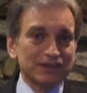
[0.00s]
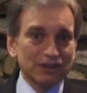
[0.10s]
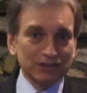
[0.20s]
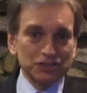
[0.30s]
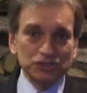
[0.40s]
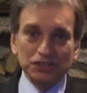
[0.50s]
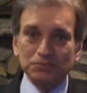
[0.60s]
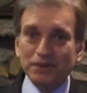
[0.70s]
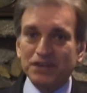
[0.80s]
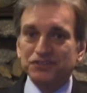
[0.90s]
Alicia
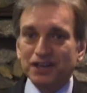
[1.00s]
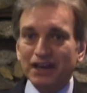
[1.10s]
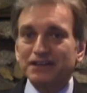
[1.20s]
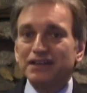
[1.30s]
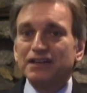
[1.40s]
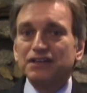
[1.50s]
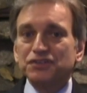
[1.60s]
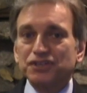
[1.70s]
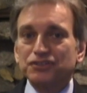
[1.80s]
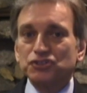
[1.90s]
in Bayside
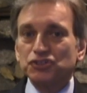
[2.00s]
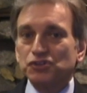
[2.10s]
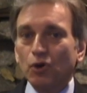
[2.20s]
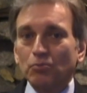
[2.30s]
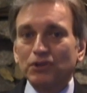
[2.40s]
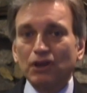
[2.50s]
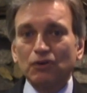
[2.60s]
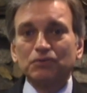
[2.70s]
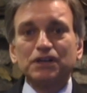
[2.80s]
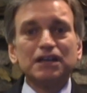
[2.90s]
said that she's home
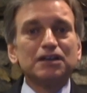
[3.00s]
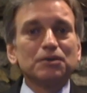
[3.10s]
alone,